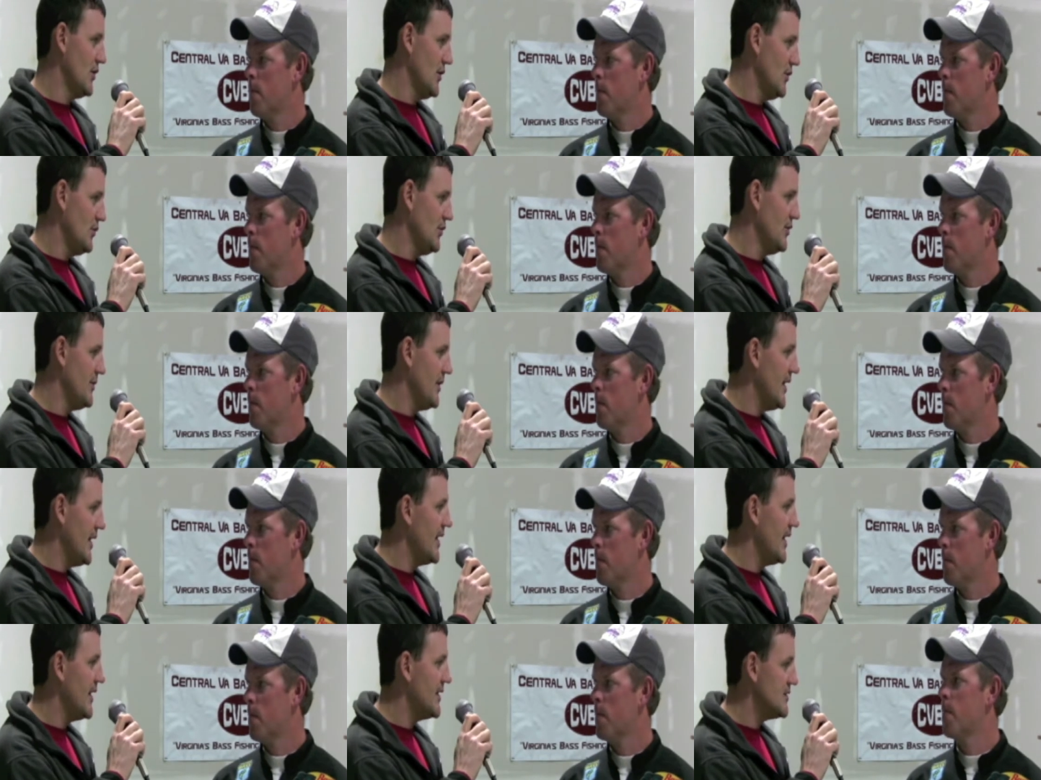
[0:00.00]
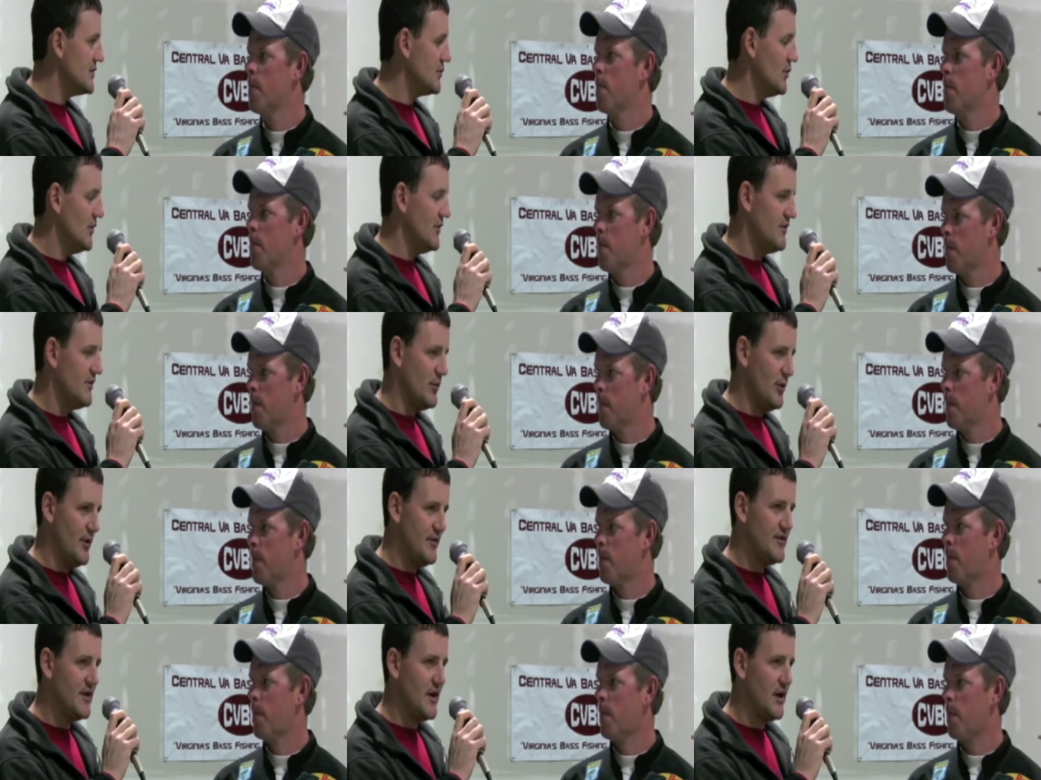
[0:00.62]
Speaker 1: on with Bass. We've
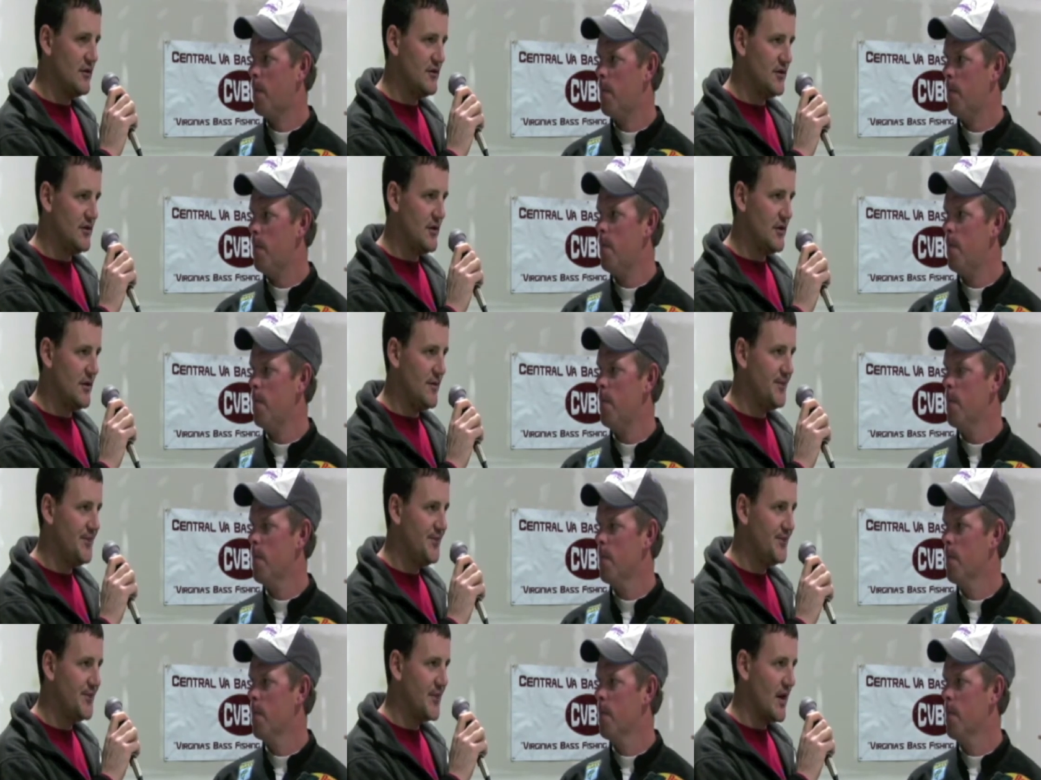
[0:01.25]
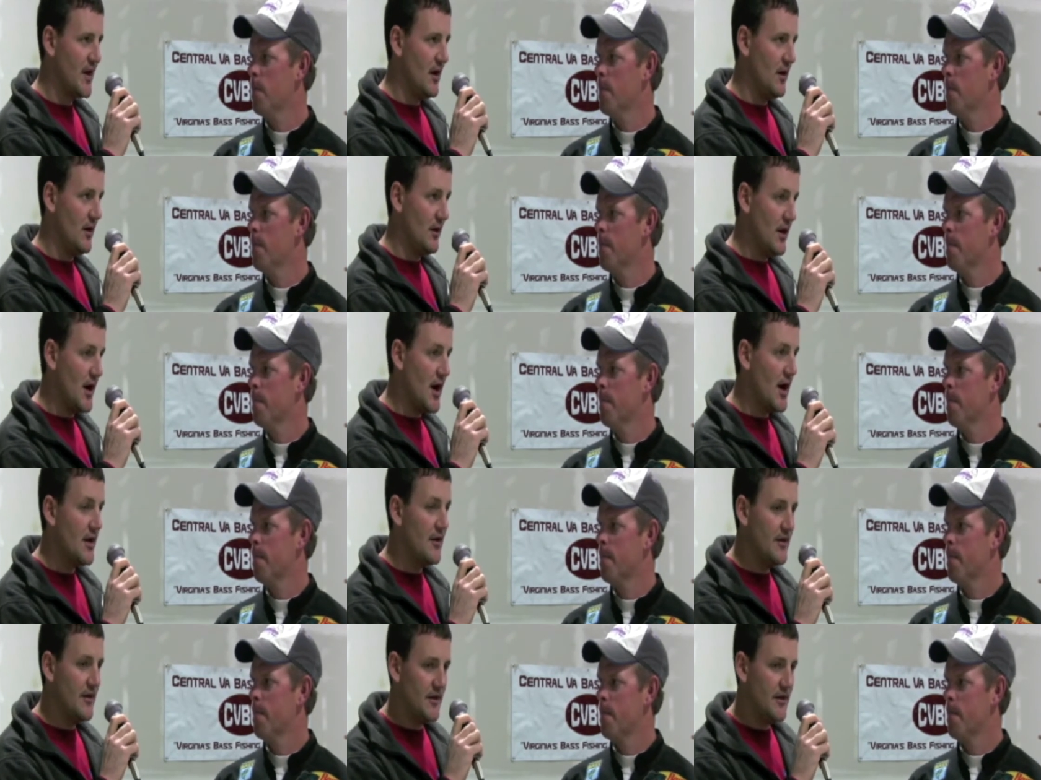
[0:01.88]
we've talked to a
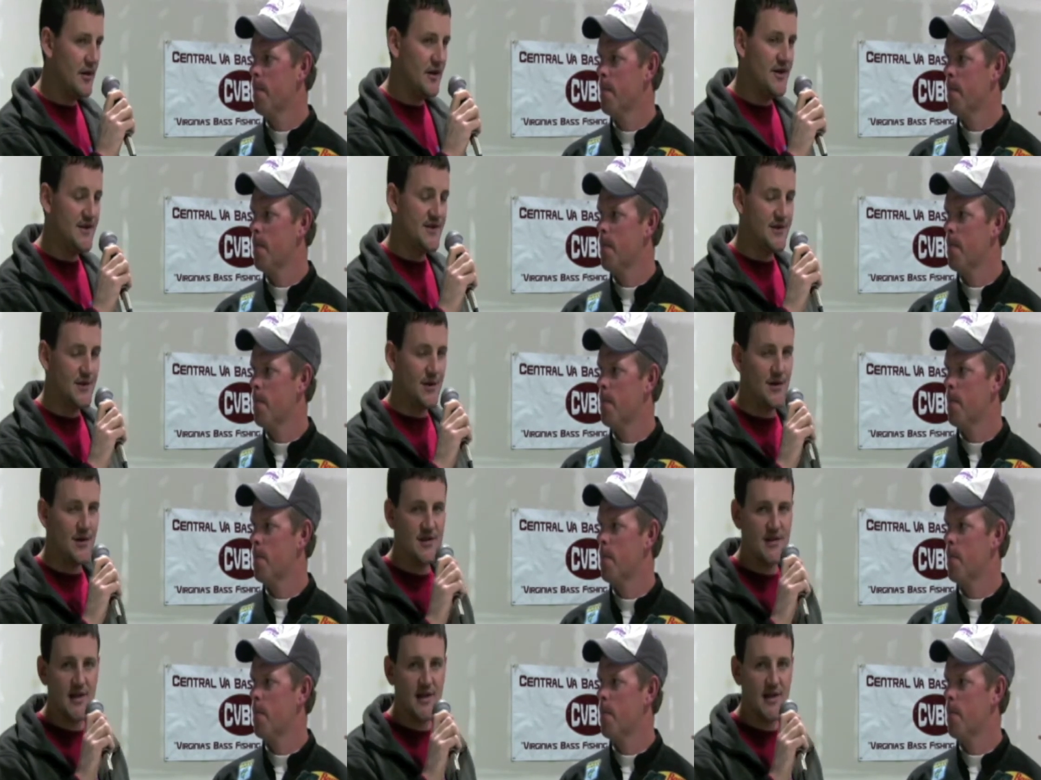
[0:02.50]
lot of the Elite Series